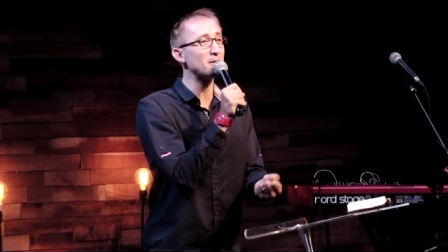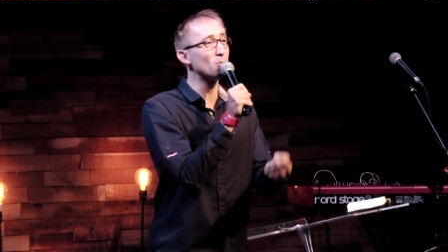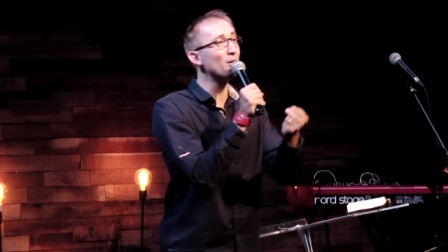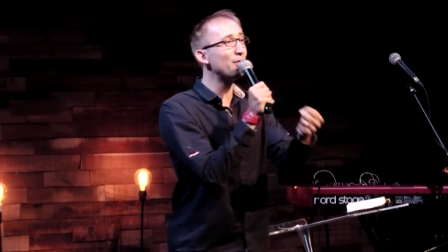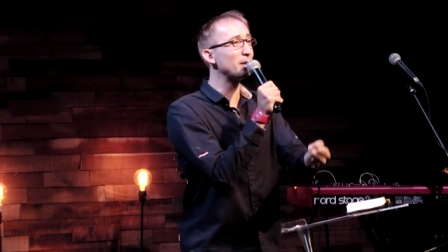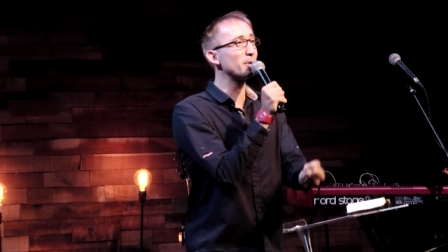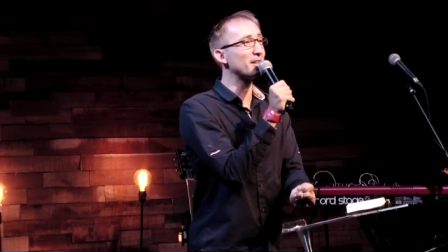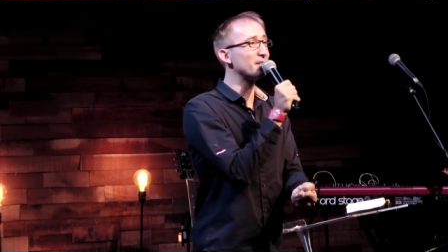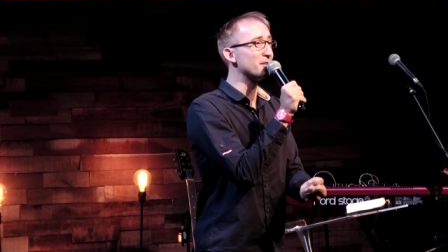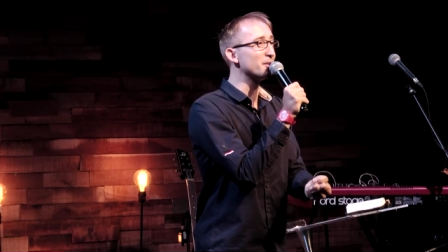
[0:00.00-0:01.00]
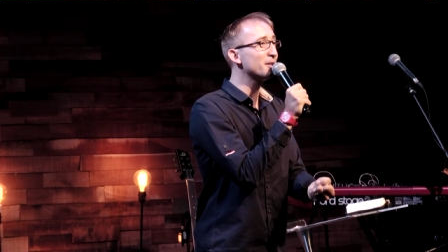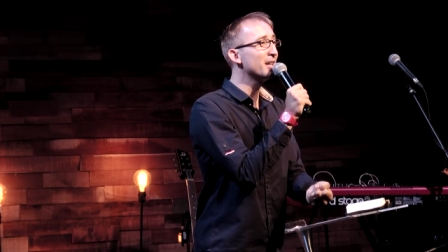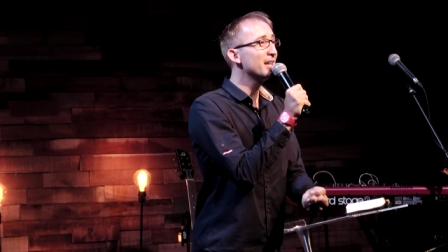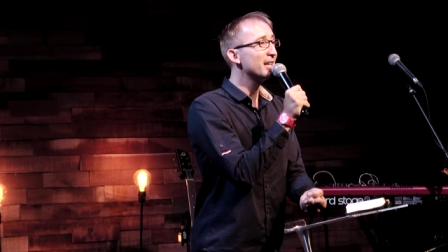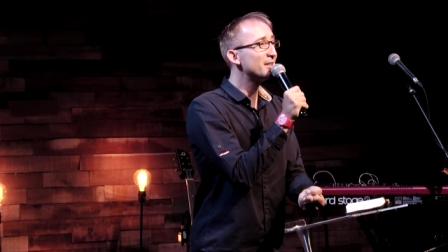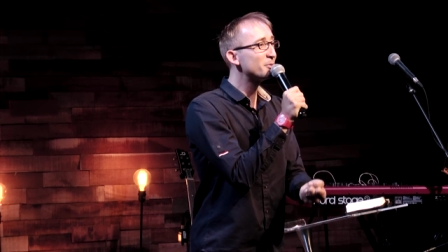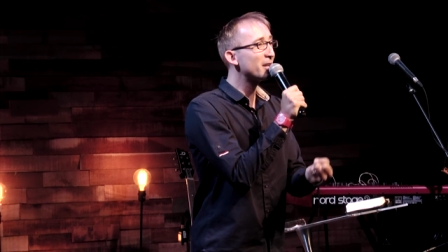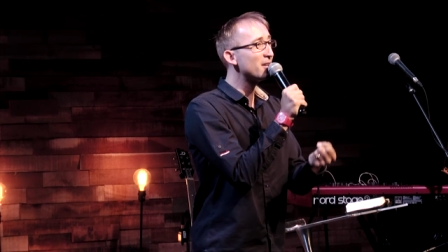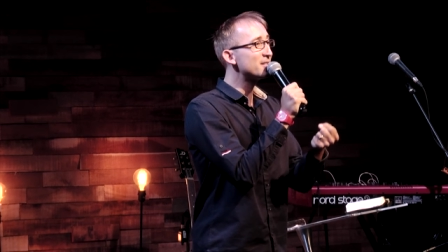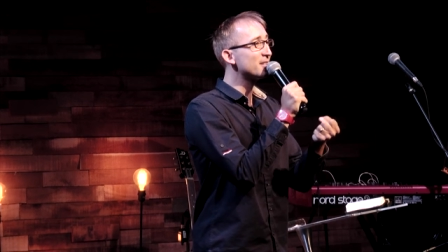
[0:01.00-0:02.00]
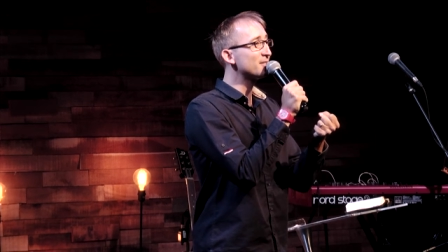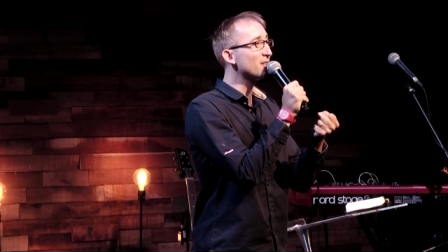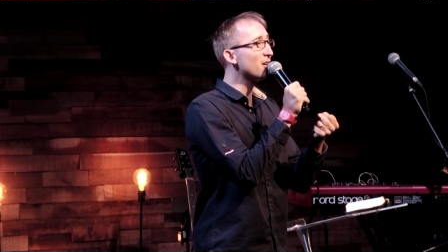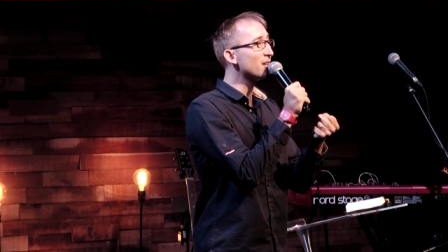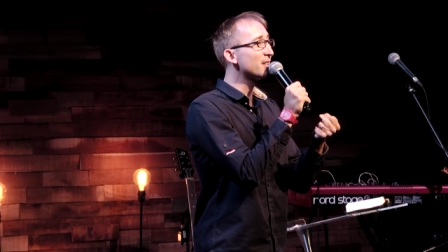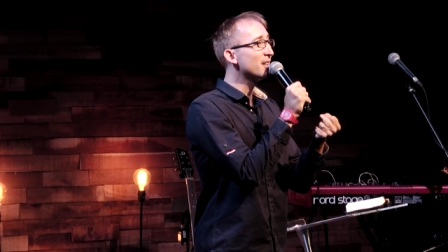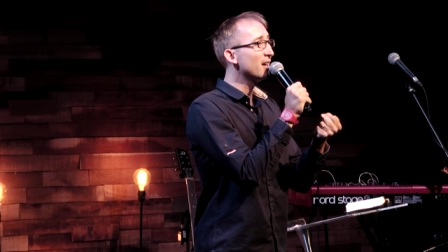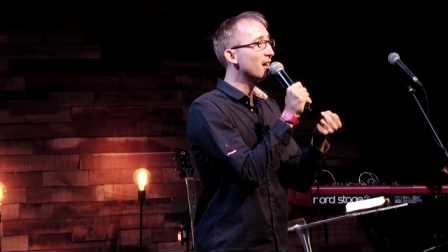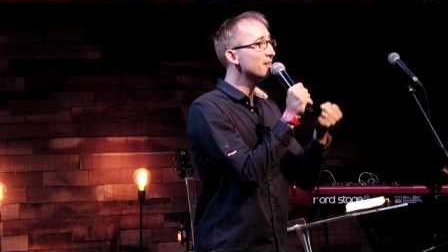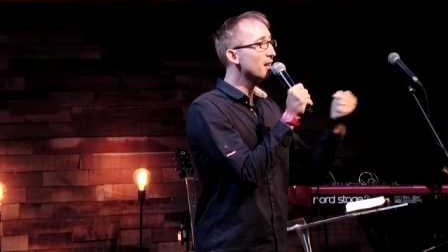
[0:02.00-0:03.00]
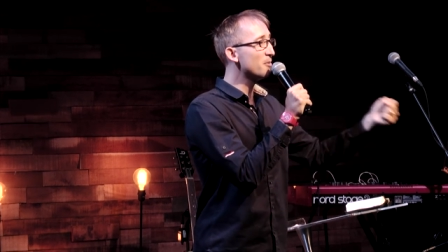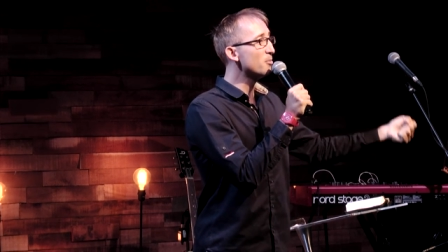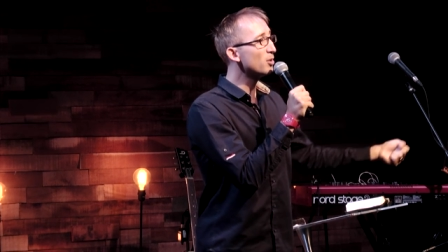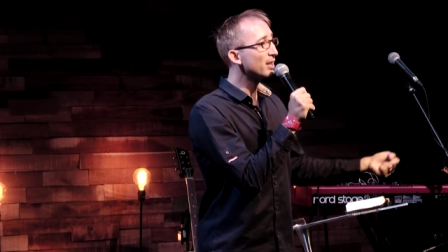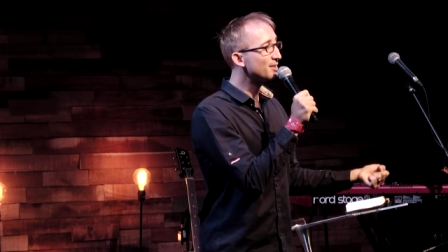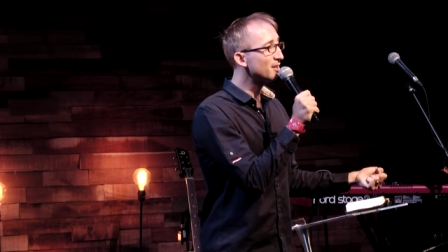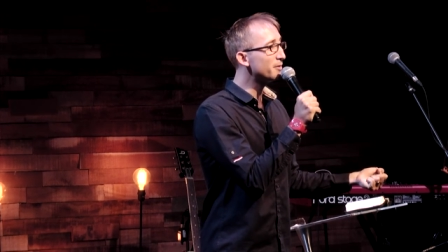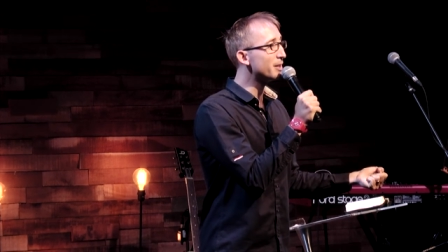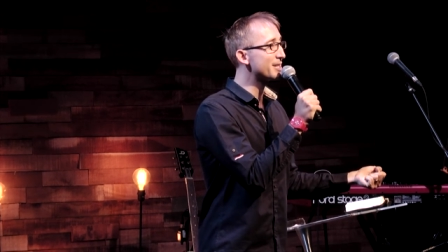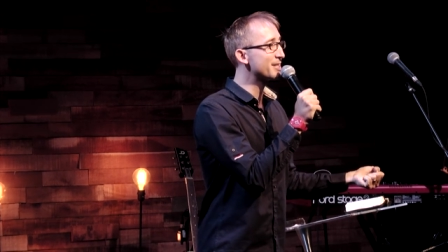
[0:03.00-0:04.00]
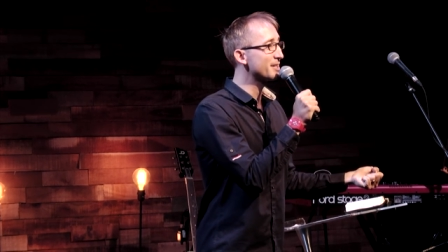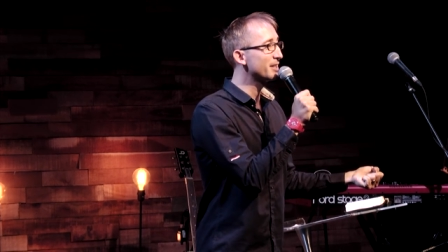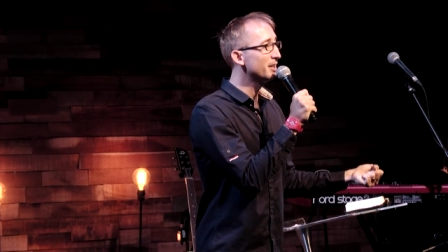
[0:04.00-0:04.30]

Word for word: one thing we're going to do is we're going to start another morning service.